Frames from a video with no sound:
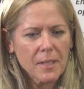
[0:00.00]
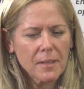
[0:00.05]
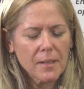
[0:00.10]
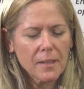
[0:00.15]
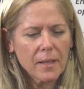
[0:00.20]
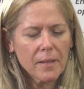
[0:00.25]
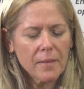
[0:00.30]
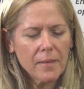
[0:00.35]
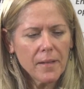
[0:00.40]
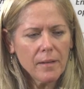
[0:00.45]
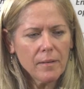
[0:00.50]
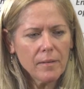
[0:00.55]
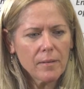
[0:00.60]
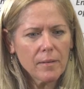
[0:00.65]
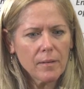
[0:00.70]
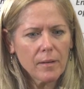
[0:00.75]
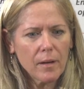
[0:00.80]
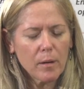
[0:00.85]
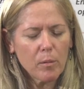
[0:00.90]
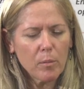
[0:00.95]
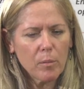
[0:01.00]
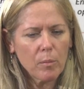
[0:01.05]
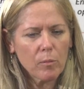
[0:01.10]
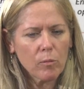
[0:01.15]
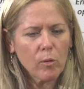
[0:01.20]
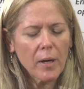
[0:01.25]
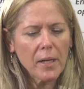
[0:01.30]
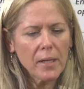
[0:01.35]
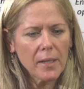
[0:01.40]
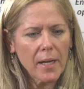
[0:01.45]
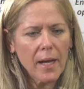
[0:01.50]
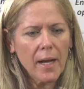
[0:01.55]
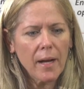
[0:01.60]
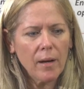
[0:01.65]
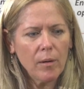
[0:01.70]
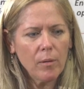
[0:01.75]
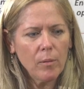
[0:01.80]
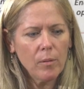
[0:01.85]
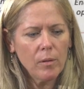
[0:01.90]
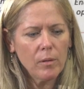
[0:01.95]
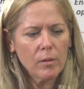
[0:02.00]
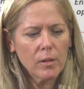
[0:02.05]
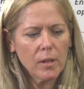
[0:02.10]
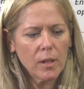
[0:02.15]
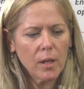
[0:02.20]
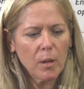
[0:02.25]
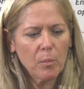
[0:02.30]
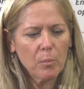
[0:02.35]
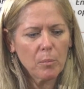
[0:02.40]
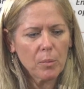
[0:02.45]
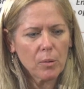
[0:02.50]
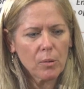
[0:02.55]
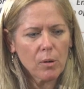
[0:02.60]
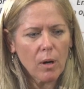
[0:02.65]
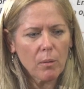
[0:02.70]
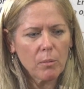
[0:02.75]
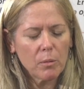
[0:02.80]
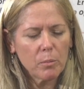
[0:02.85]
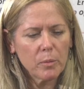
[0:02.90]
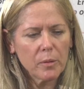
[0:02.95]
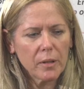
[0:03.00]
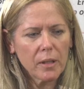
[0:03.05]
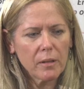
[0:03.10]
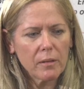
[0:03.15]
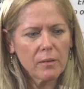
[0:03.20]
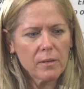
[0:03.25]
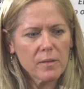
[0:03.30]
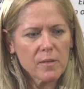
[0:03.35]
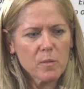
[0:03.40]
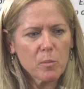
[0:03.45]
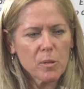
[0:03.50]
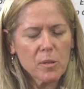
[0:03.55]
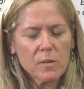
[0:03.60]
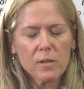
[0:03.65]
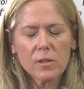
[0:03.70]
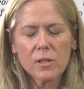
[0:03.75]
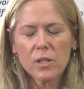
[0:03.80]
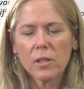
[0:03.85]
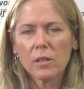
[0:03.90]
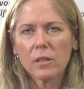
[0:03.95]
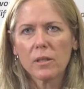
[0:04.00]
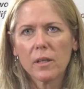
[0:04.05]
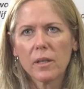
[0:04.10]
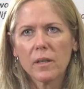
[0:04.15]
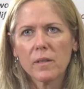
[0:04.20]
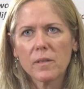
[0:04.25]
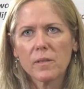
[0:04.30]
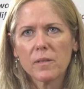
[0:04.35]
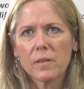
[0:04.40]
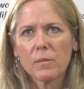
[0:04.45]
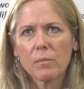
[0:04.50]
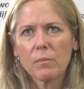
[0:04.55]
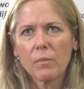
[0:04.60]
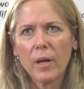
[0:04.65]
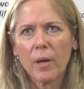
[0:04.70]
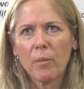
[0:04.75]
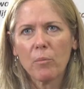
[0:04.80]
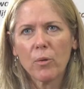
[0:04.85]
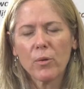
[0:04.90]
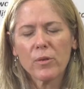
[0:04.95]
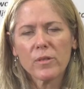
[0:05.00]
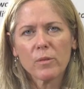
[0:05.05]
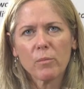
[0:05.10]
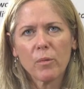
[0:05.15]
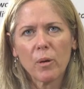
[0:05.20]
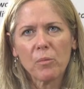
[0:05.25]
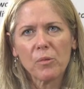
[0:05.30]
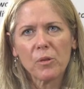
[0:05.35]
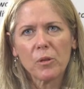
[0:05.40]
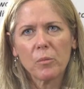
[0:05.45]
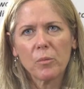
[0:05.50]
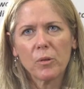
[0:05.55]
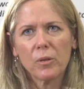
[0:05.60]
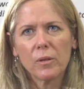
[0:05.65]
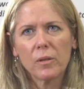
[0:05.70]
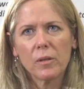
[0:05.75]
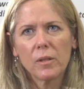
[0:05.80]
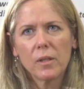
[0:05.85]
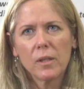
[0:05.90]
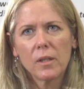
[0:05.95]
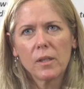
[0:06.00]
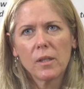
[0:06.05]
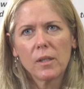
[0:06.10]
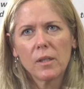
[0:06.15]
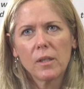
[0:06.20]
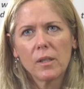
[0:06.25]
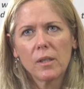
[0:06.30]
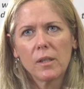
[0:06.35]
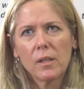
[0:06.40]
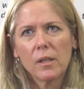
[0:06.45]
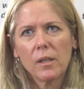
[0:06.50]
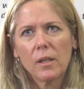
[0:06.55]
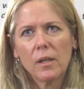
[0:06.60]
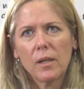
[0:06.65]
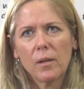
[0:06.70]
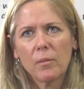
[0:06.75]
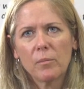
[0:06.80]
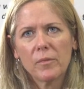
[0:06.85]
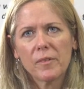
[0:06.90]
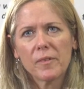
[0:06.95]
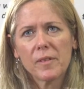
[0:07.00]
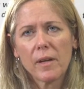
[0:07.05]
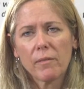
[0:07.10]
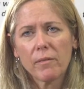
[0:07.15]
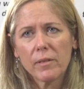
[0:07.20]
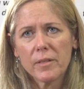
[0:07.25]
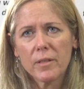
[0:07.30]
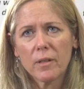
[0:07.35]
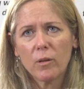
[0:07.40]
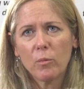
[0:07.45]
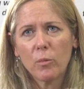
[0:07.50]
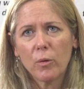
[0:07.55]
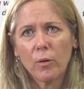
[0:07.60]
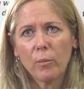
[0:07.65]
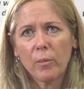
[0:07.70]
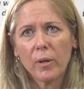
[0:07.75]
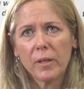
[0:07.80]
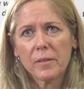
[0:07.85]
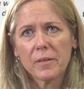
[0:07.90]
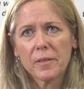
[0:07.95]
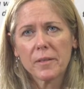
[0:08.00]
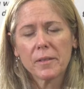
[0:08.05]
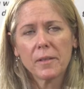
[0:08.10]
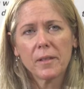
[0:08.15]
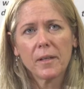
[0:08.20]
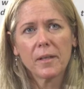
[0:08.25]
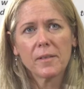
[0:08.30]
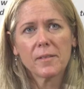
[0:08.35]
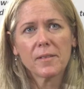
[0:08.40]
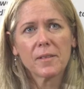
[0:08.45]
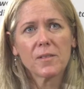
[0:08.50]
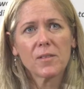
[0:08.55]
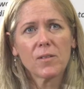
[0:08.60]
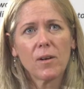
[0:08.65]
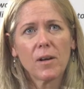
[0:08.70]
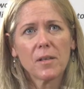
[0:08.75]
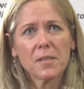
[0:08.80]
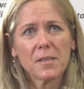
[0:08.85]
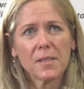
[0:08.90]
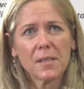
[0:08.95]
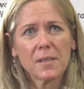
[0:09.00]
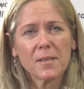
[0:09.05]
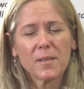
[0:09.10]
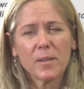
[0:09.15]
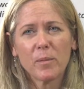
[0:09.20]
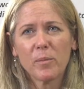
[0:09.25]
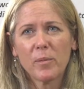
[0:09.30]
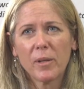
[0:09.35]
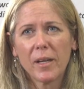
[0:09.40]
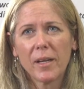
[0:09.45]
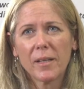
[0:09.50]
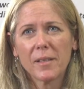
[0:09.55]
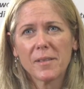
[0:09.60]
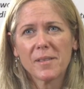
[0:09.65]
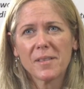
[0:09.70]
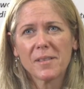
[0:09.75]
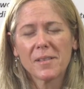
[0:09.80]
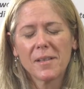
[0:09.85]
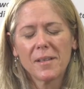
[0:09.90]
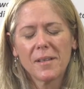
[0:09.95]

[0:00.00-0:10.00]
I think right now, probably this position is my most memorable. It's never a dull moment. It's exhausting some days,